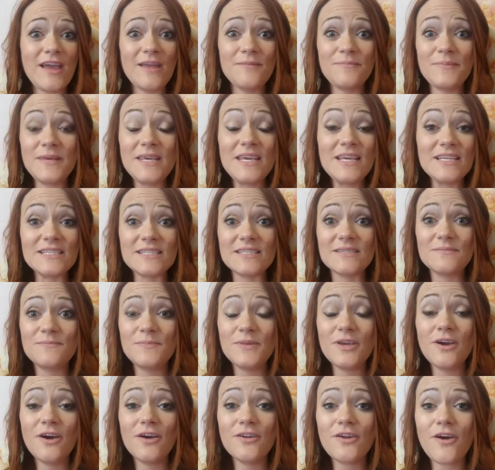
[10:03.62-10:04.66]
and peace
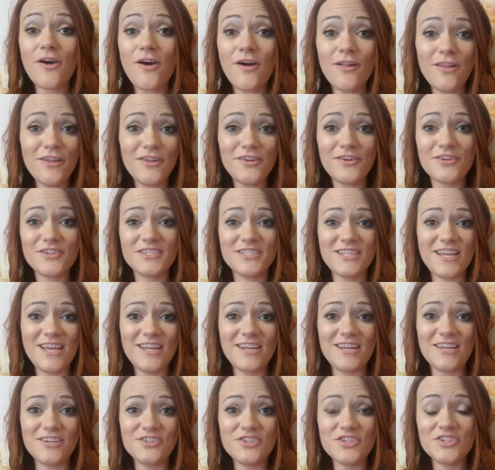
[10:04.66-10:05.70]
beyond all
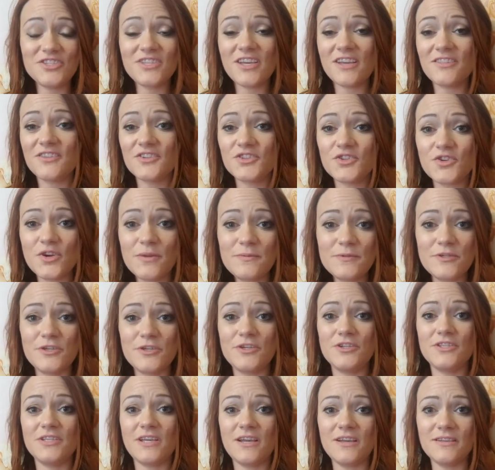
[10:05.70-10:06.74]
understanding, just like the scripture
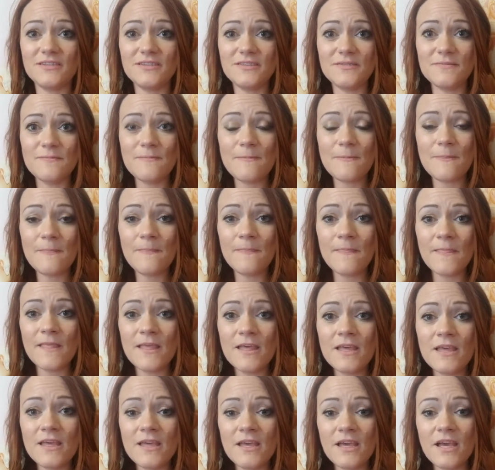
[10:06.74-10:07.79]
says.
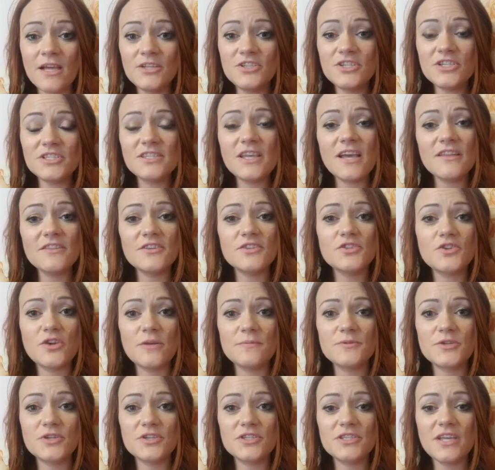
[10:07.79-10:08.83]
And just like the
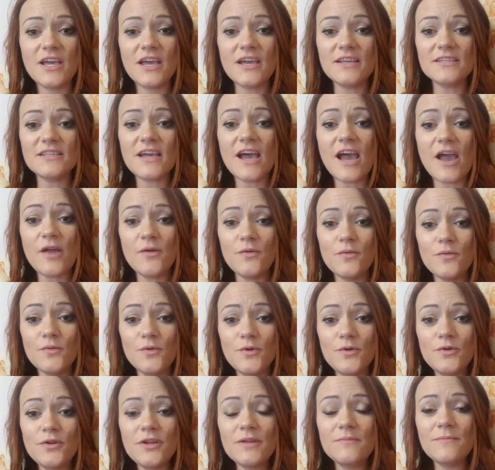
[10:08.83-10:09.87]
scripture says, I
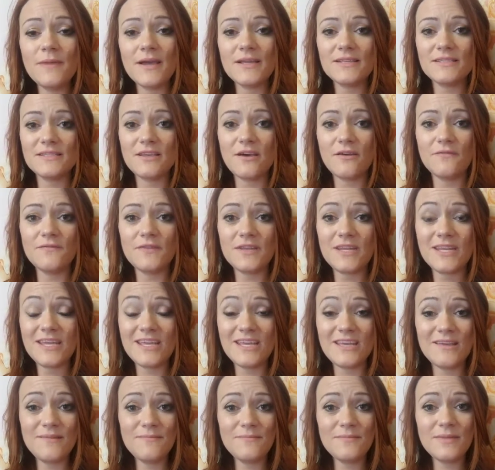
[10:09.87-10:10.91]
rooted myself in
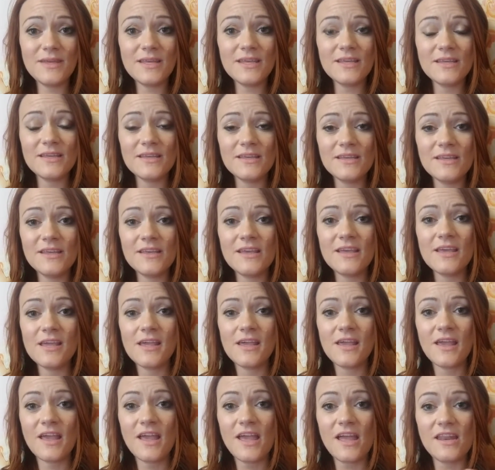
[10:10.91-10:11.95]
him
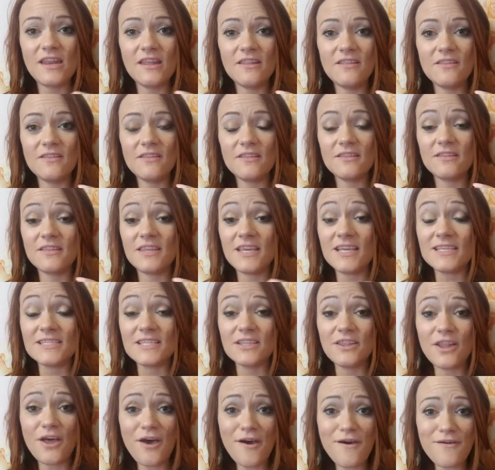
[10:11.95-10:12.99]
and in his
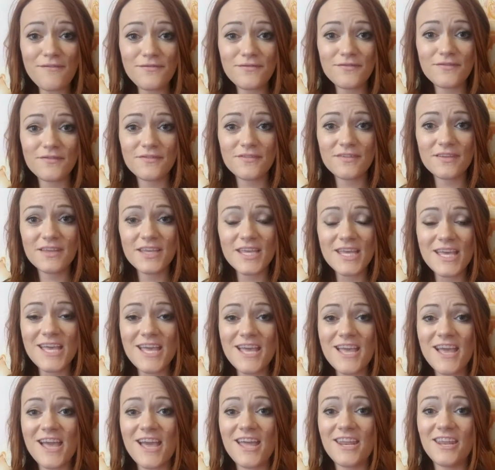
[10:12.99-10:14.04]
love
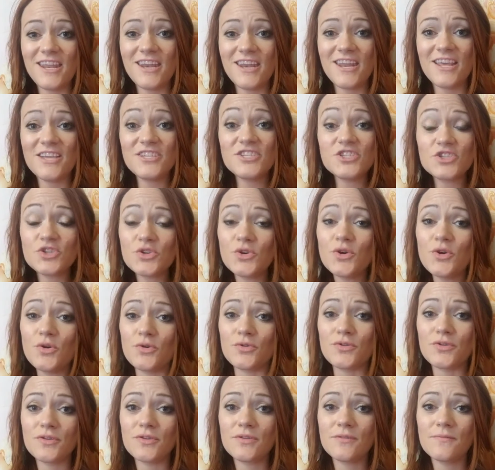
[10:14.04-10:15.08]
and in his
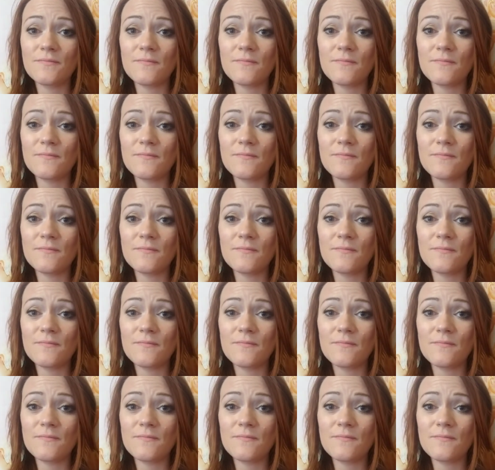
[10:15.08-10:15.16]
truth.